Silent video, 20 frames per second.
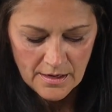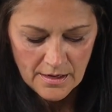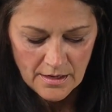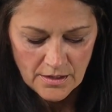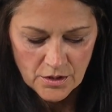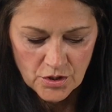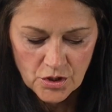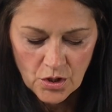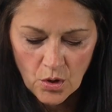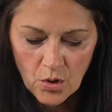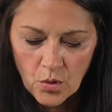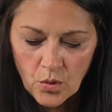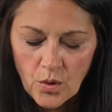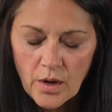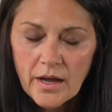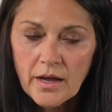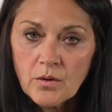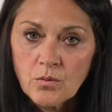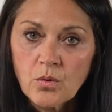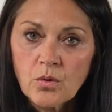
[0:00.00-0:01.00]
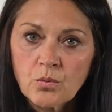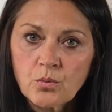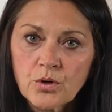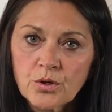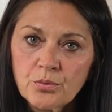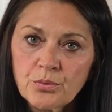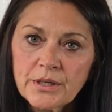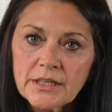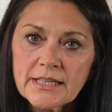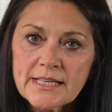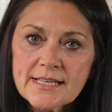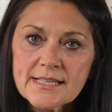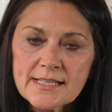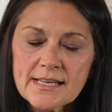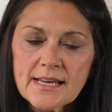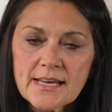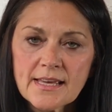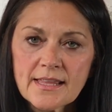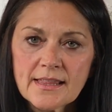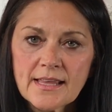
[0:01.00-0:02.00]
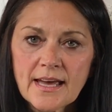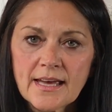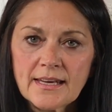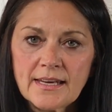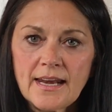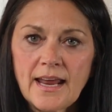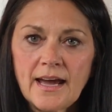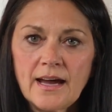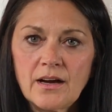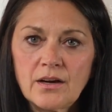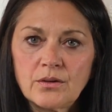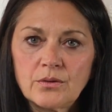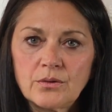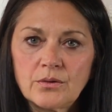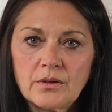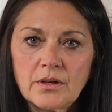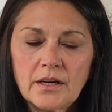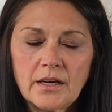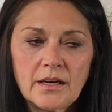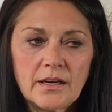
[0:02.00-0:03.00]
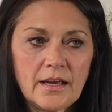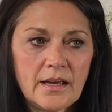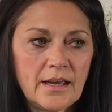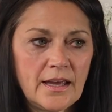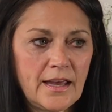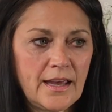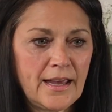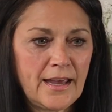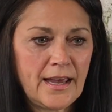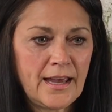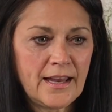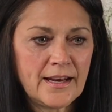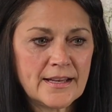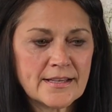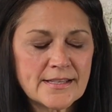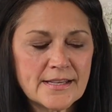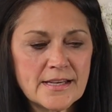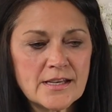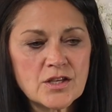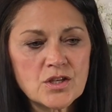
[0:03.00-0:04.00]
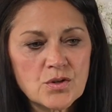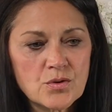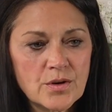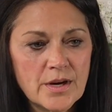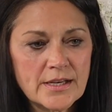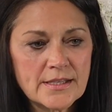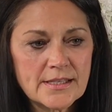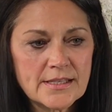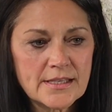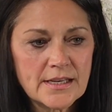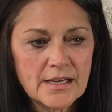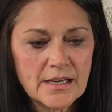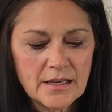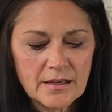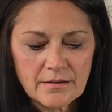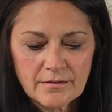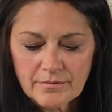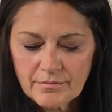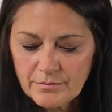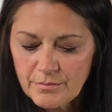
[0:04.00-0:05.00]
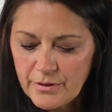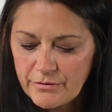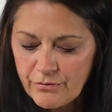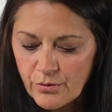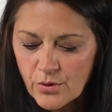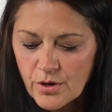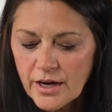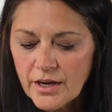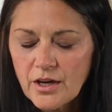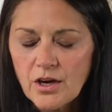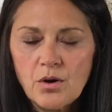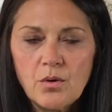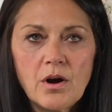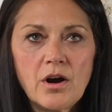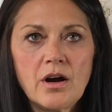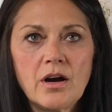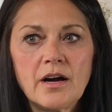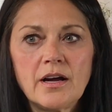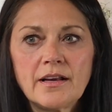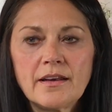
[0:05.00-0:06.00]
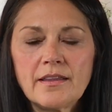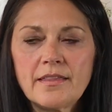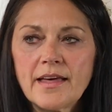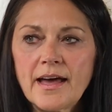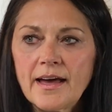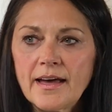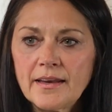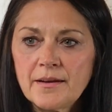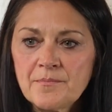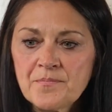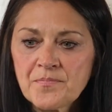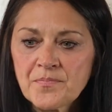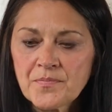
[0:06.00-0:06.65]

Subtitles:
So, and we're really seeing that now. And it's interesting, before I go on, that